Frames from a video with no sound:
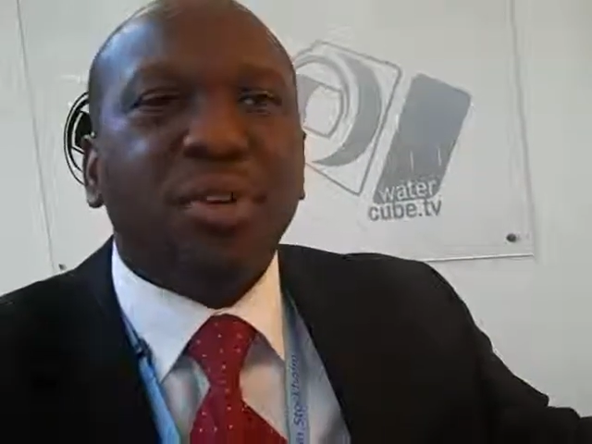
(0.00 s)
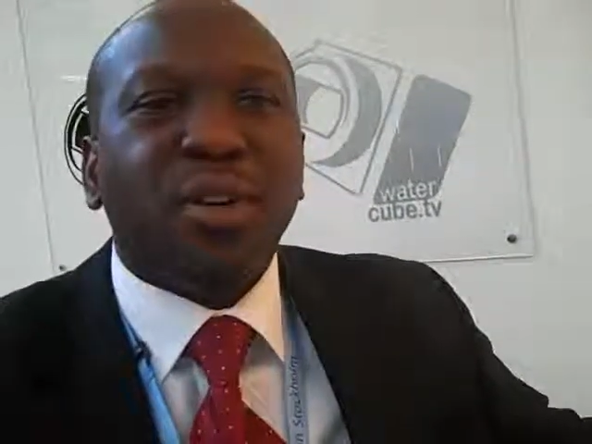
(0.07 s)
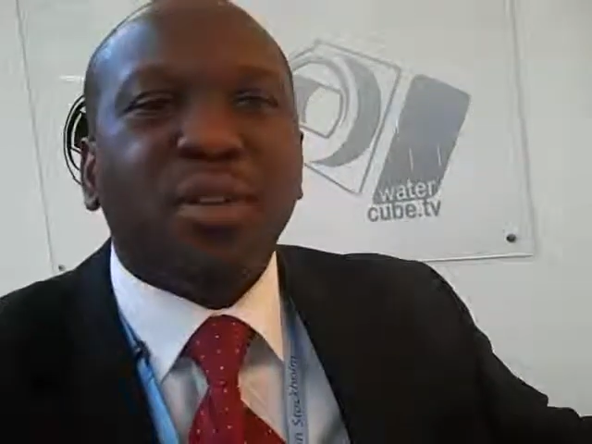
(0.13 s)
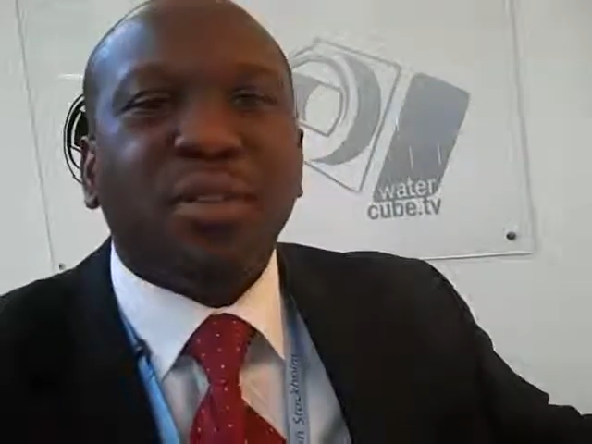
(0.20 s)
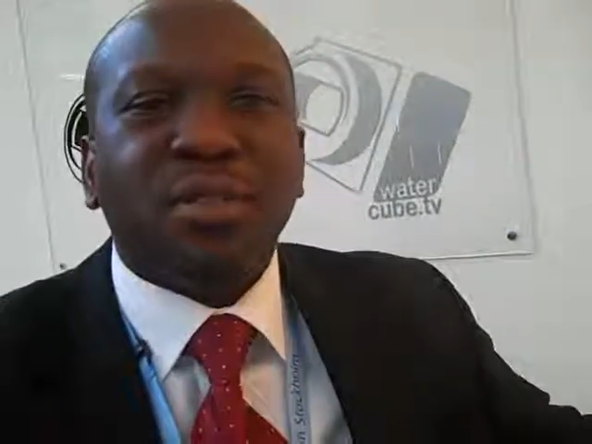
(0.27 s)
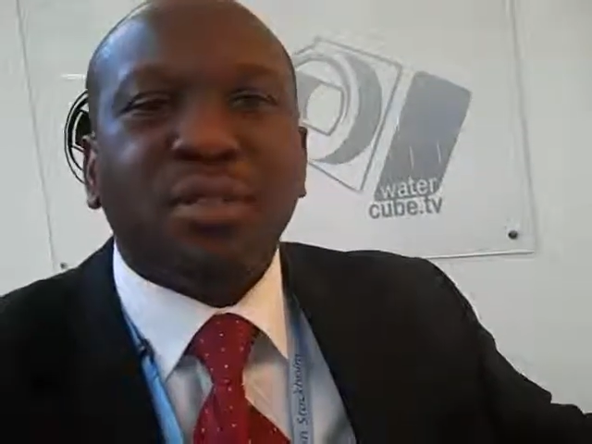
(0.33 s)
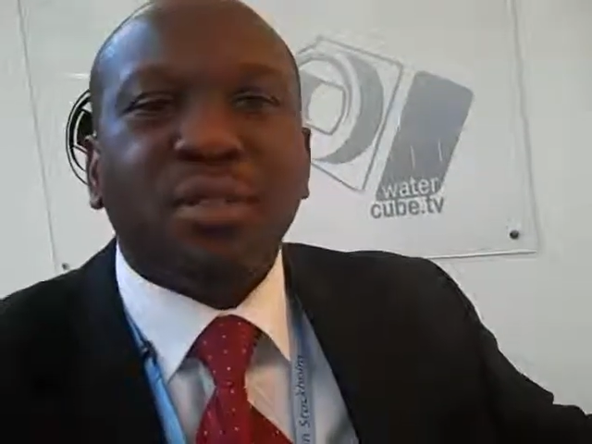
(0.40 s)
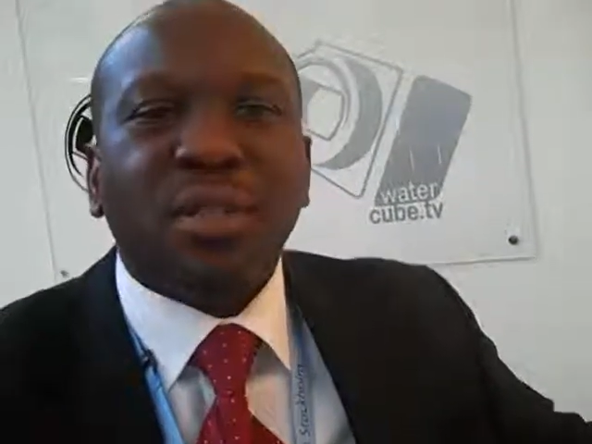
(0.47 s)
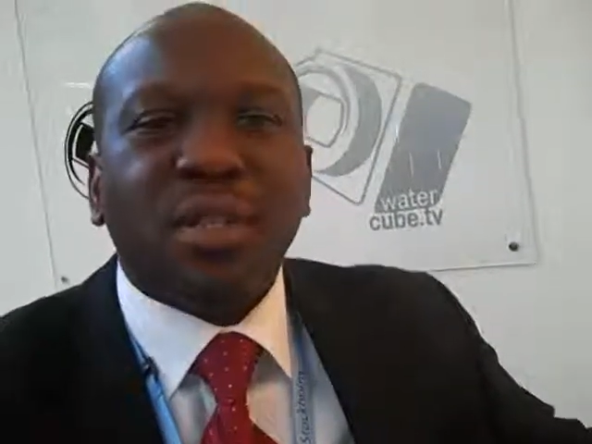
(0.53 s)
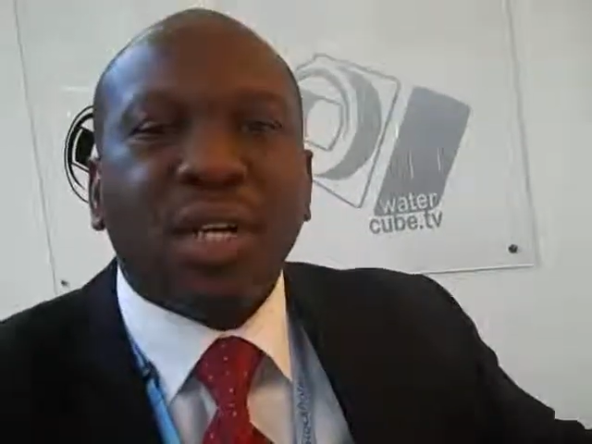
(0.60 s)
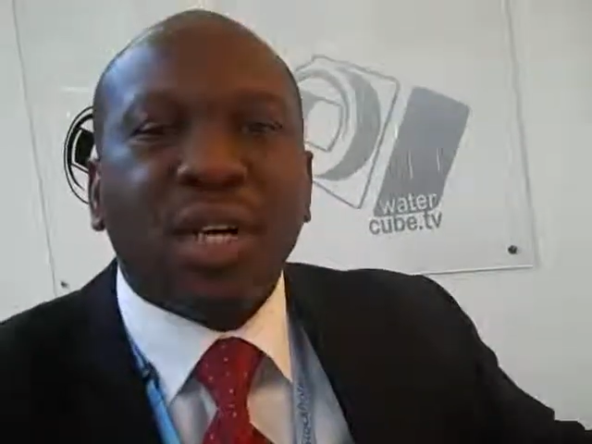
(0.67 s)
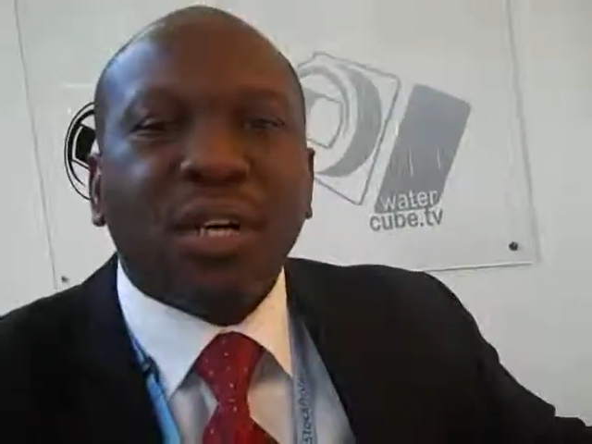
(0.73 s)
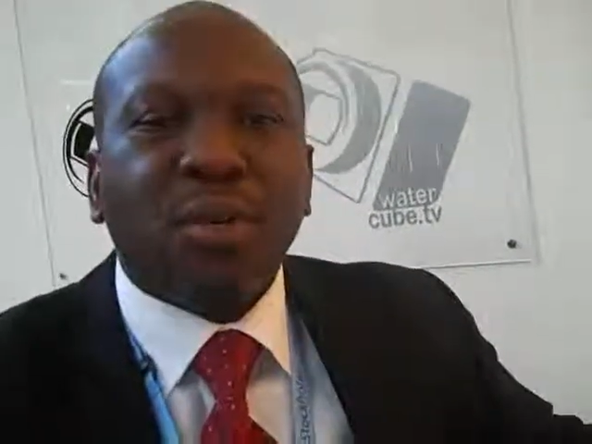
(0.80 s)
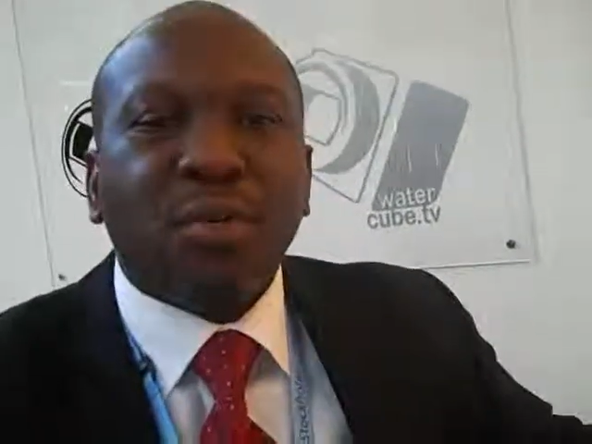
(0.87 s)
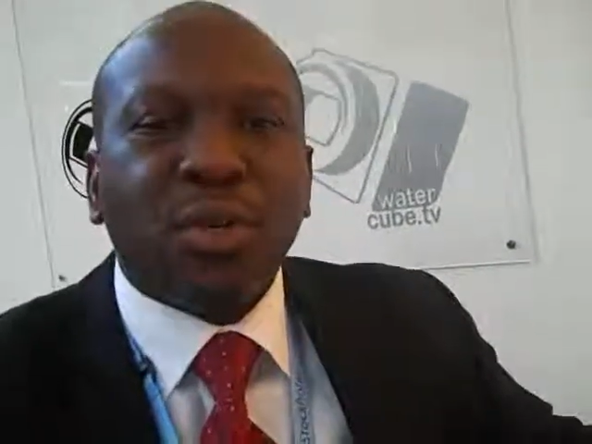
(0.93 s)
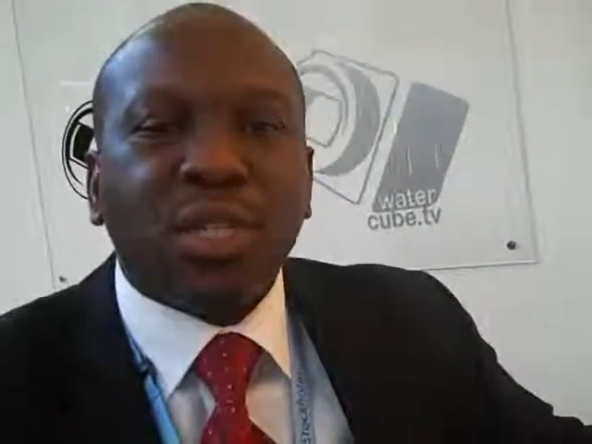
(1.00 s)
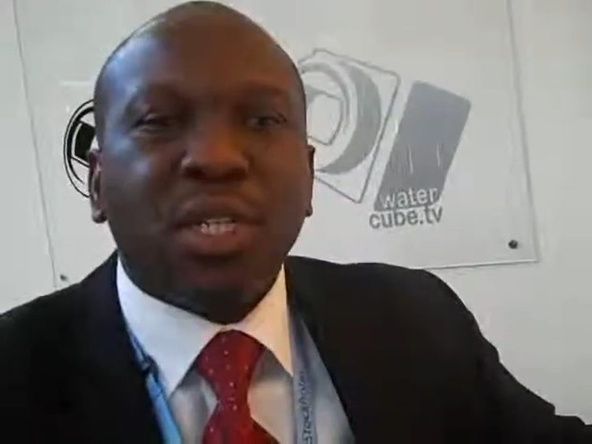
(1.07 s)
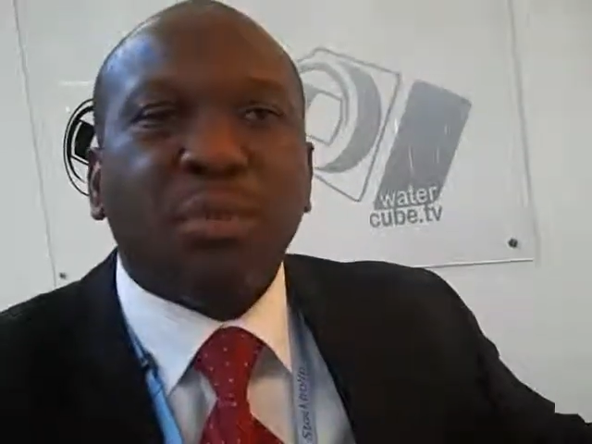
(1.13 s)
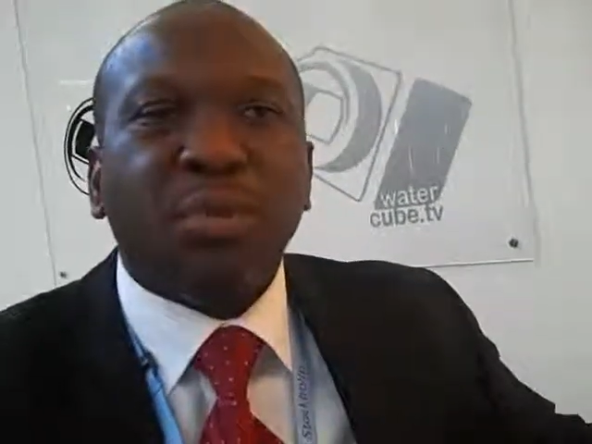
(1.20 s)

on uh, water